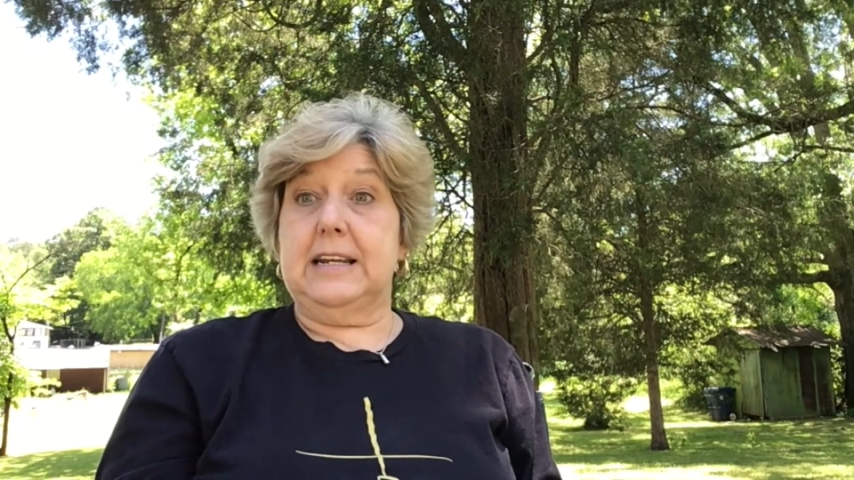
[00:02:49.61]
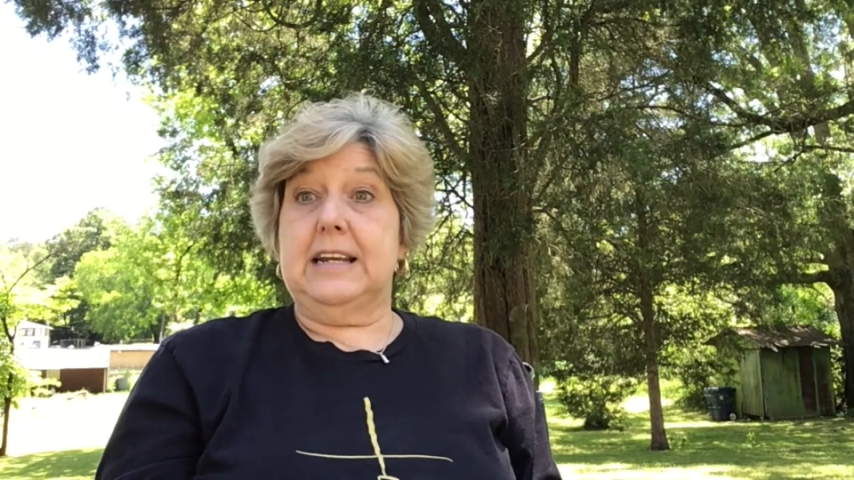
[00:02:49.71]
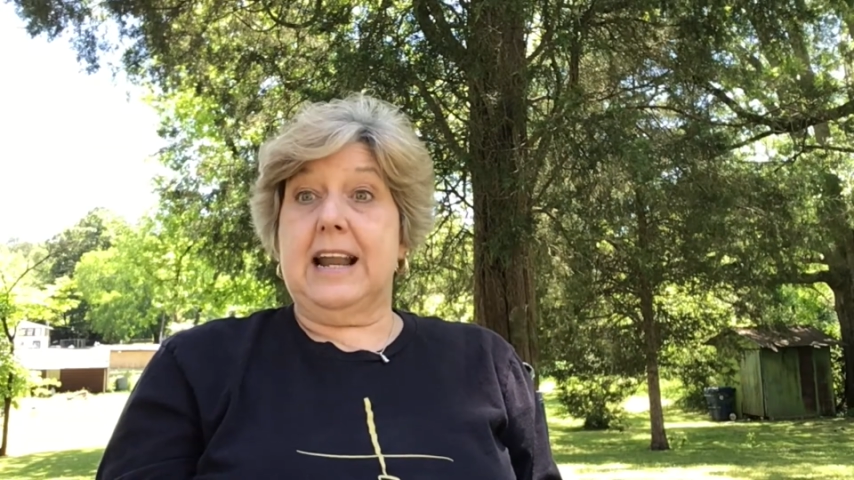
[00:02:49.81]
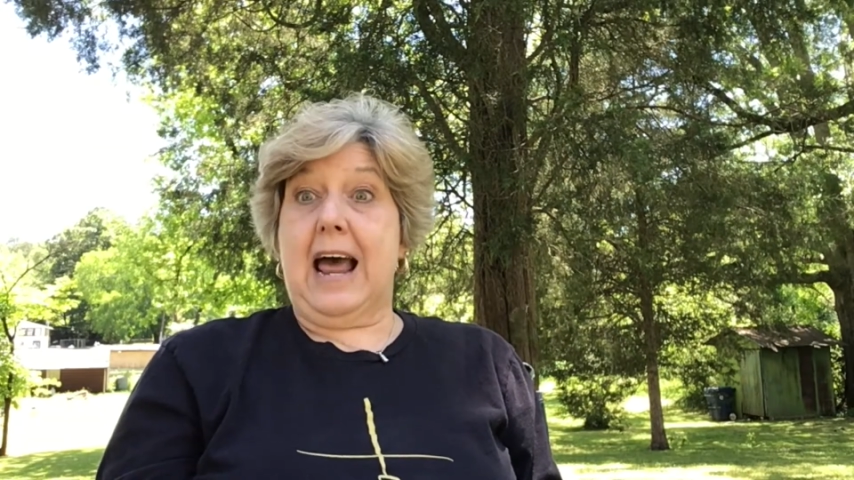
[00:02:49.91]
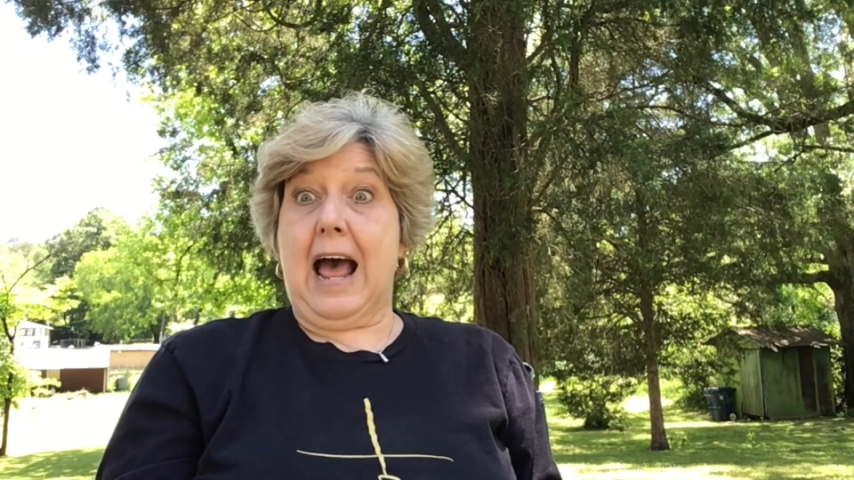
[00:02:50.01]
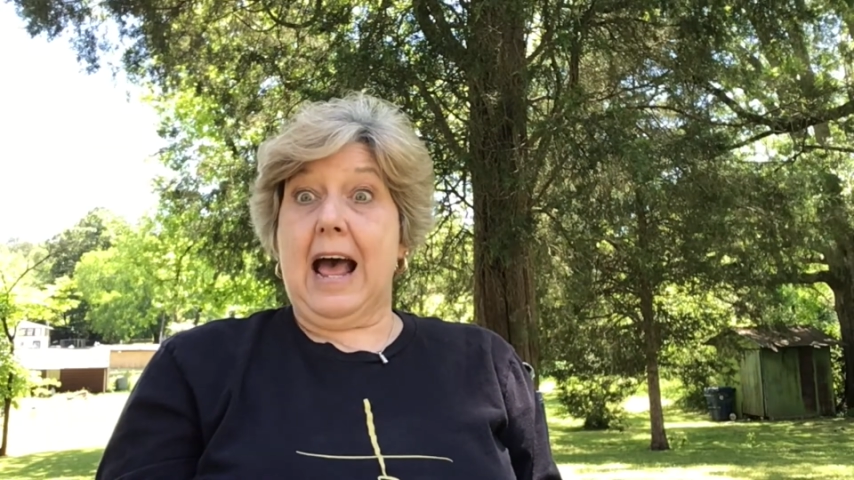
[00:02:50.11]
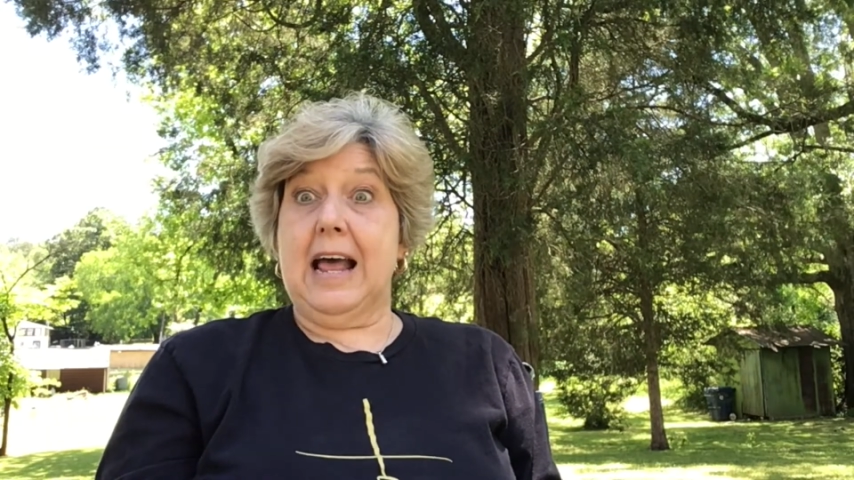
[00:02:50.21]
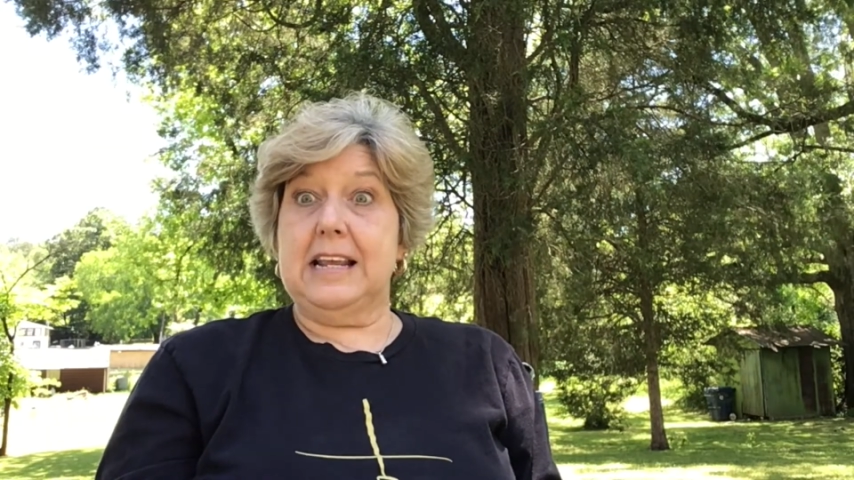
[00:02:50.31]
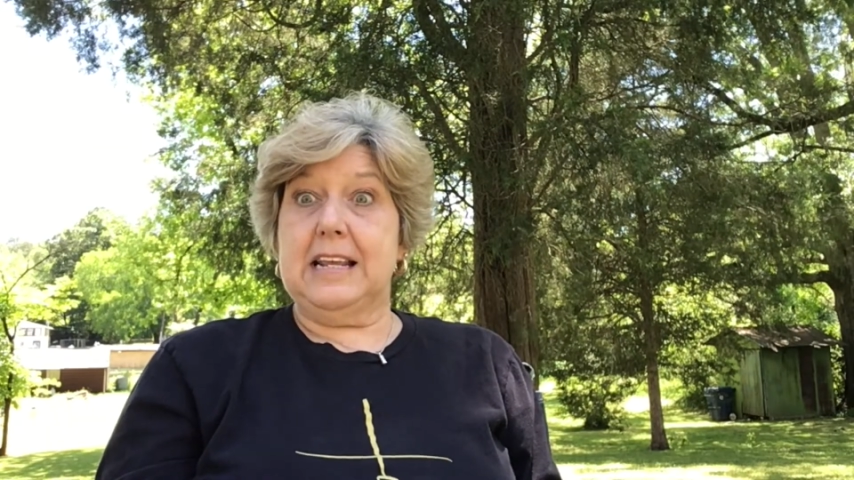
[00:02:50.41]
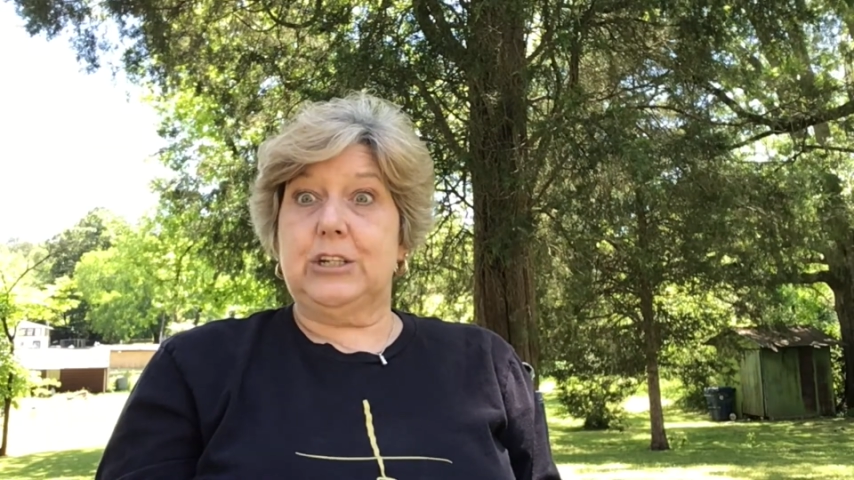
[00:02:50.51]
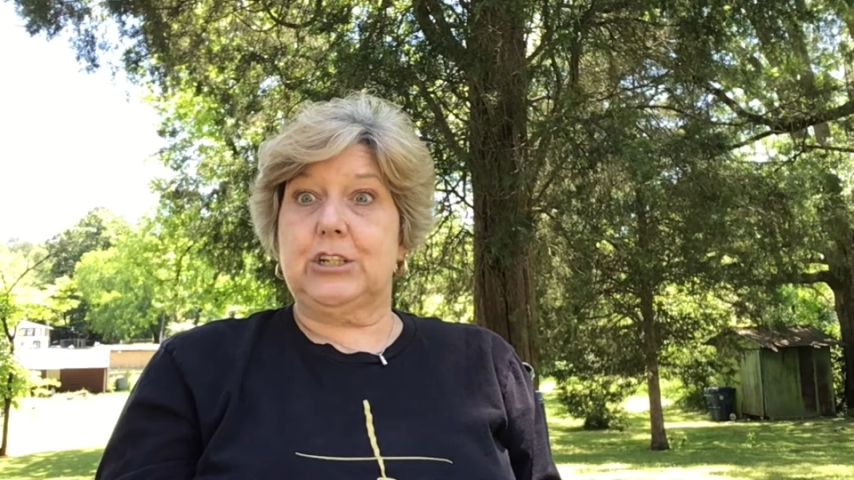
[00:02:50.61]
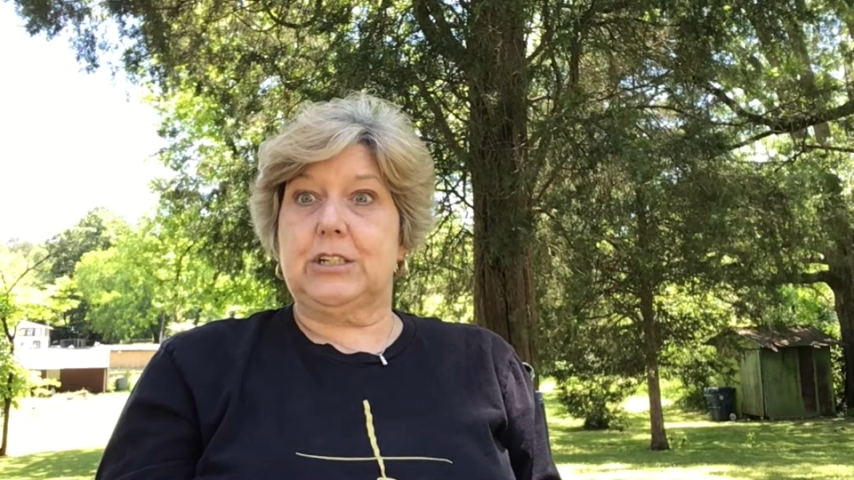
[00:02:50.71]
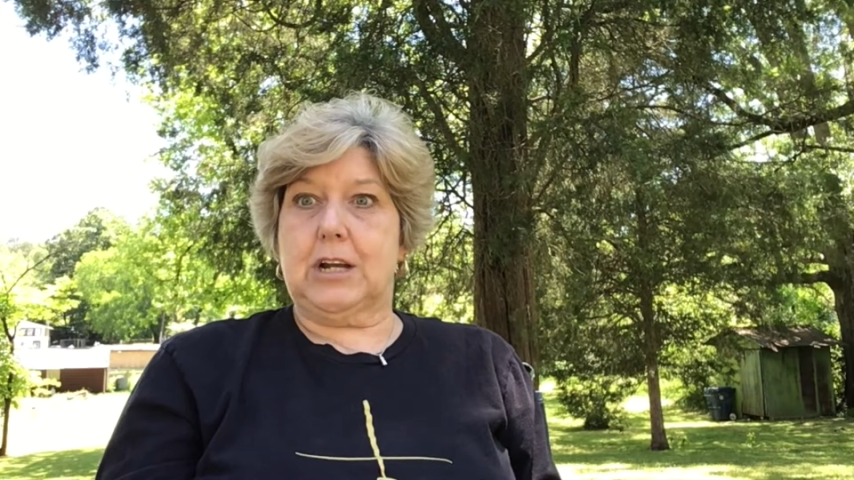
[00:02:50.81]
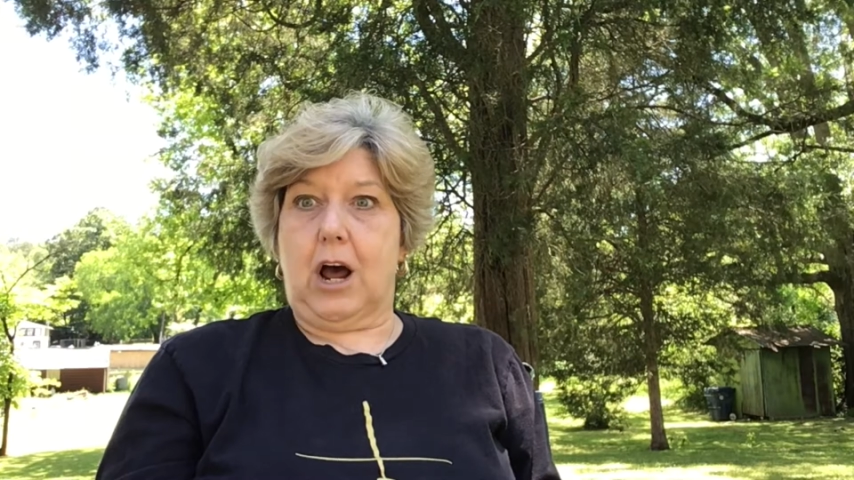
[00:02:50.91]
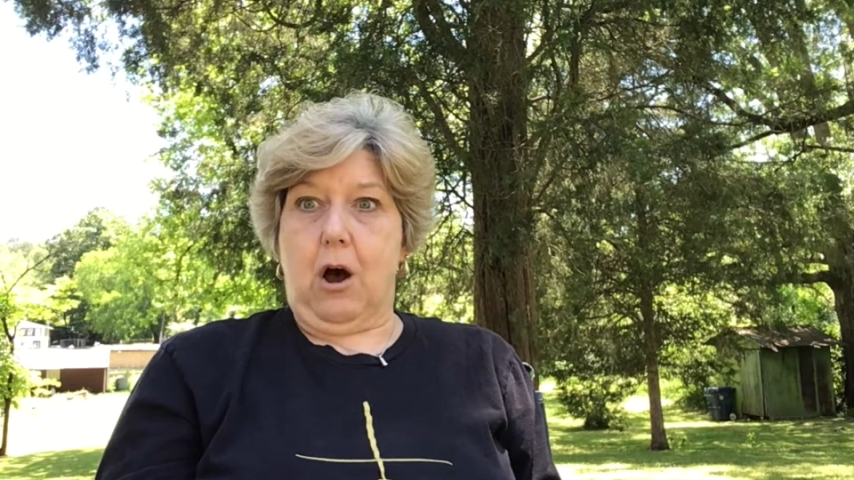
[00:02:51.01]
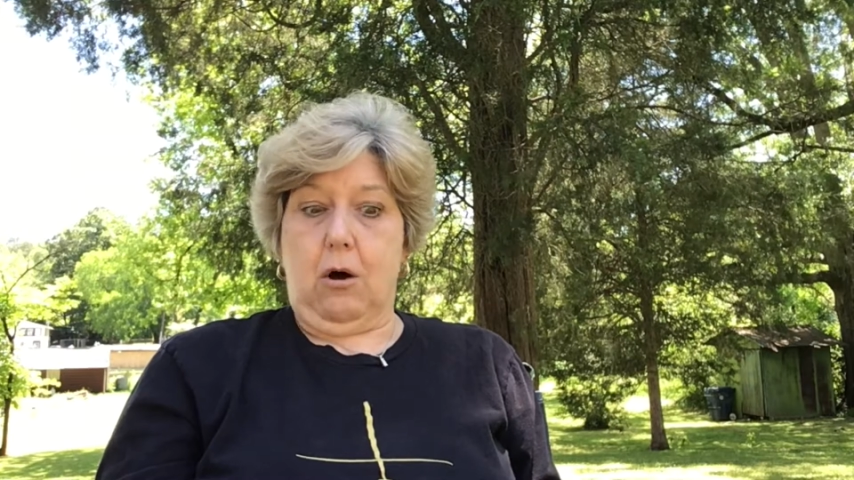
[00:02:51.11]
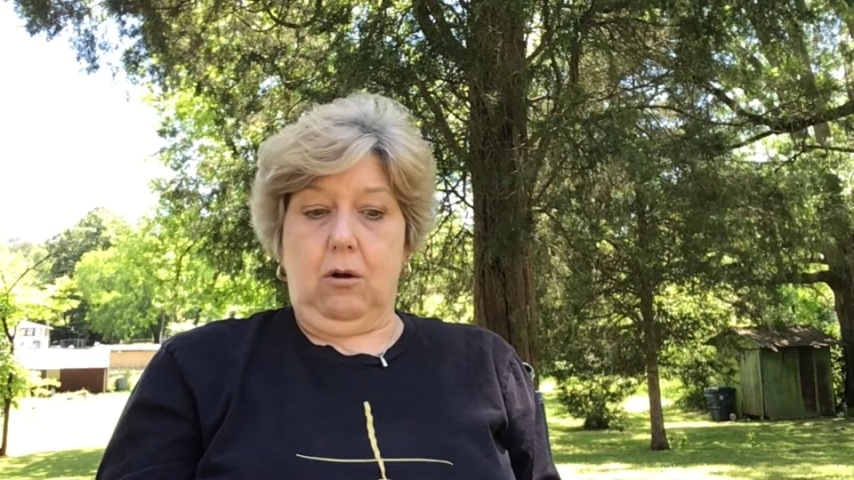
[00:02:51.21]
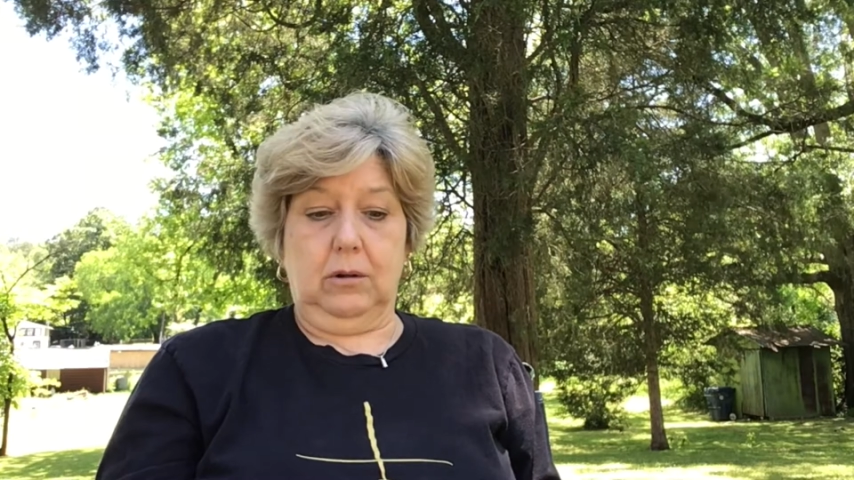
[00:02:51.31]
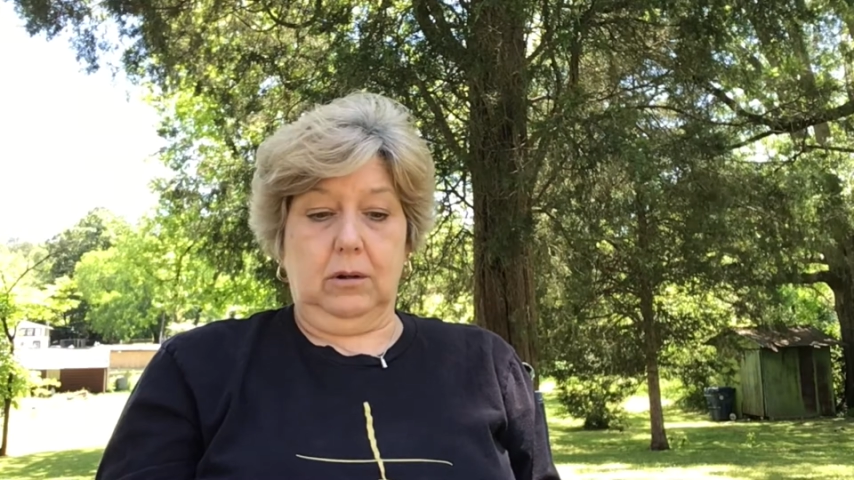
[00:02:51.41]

9 inches tall.